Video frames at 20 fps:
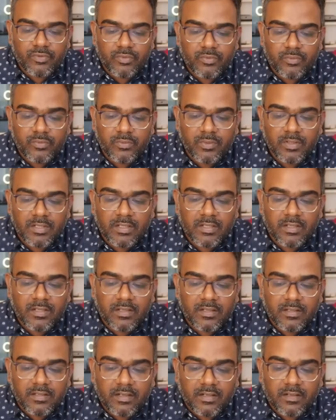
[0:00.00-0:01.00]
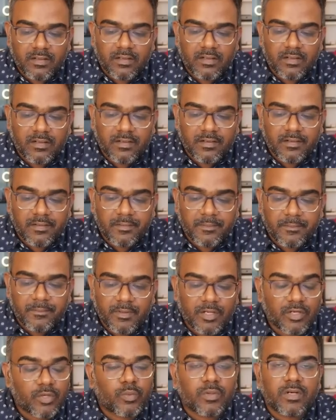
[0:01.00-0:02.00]
to
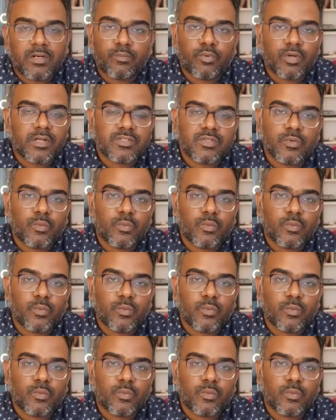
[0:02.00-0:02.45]
200 points.